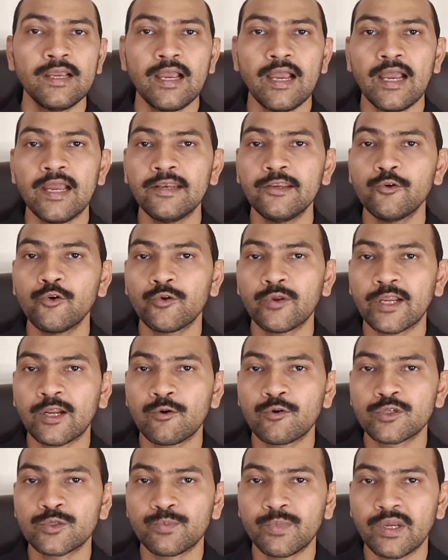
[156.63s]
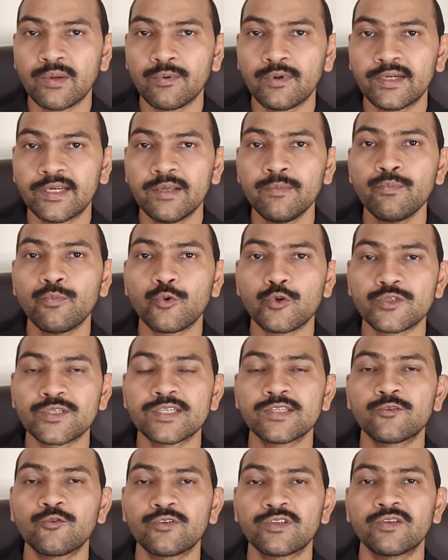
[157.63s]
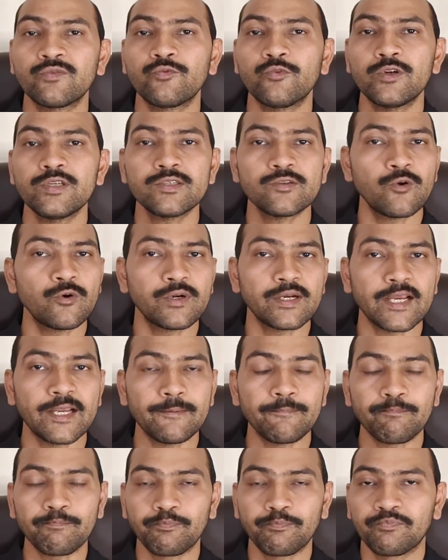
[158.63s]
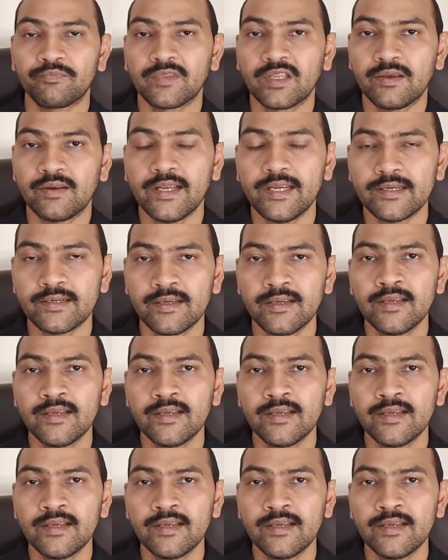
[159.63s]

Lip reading: and your accounts payable team process those invoices on time, right?